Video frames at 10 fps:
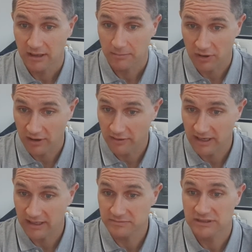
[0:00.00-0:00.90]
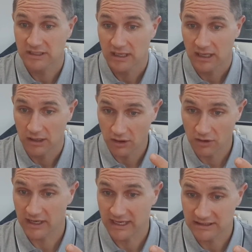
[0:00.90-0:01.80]
programs,
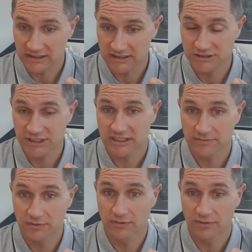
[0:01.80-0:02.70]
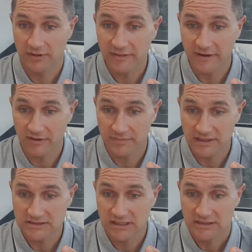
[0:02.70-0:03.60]
long-acting injectable
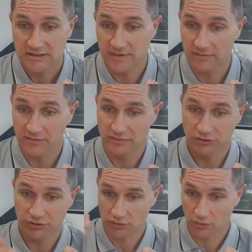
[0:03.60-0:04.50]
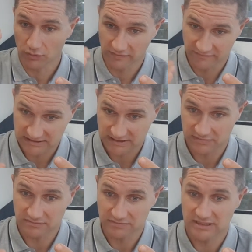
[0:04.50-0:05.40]
therapies to be able to reduce all of your
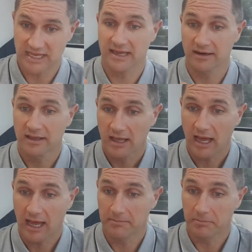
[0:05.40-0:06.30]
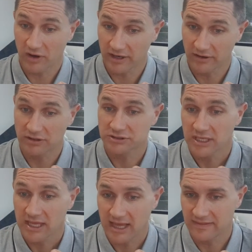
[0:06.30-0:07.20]
symptoms down uh, by a notch,
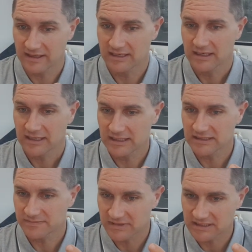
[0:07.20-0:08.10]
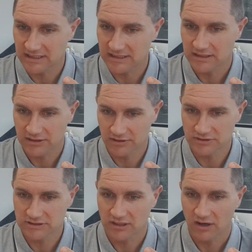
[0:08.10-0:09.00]
and then intermittent
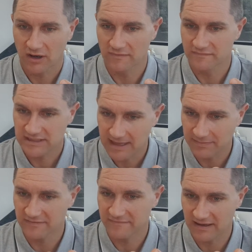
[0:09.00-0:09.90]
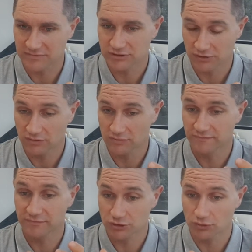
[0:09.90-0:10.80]
use of tablet pharmaceuticals
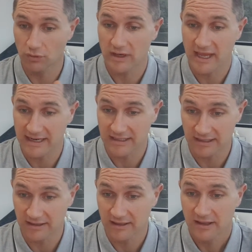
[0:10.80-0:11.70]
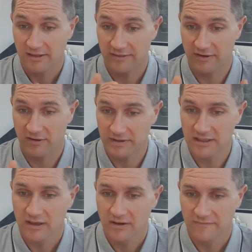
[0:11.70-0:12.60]
for short-acting
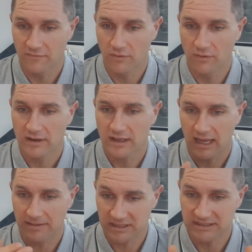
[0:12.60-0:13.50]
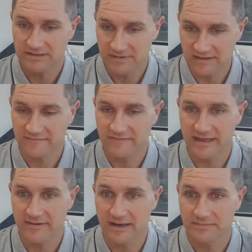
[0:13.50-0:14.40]
therapy for um, intermittent
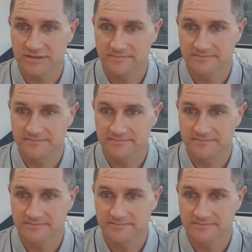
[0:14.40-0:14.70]
flare-ups.